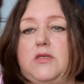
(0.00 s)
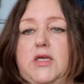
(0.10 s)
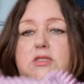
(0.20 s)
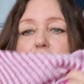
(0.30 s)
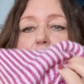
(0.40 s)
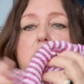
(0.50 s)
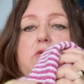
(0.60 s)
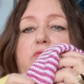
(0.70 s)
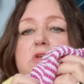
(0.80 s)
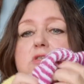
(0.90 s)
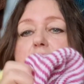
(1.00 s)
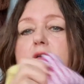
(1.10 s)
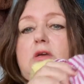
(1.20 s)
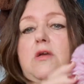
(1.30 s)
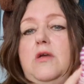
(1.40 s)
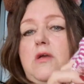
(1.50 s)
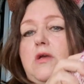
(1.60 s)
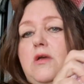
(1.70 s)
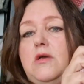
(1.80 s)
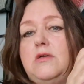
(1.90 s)
density of this
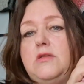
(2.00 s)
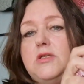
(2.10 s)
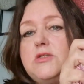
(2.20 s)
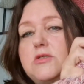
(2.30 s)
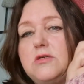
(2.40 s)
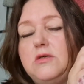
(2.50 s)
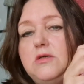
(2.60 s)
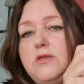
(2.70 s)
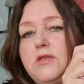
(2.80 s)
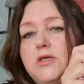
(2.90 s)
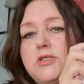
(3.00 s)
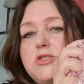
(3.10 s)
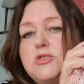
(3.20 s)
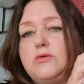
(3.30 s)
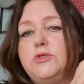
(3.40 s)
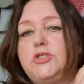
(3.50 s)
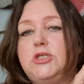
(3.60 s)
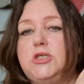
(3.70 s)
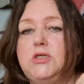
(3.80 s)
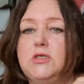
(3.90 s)
nice
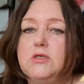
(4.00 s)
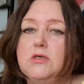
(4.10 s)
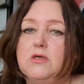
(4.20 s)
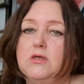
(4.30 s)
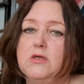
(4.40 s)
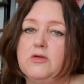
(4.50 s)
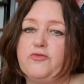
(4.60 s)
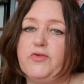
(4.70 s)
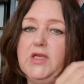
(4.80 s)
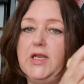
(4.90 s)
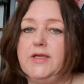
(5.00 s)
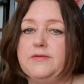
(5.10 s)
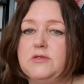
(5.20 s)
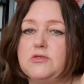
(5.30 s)
squishy feeling.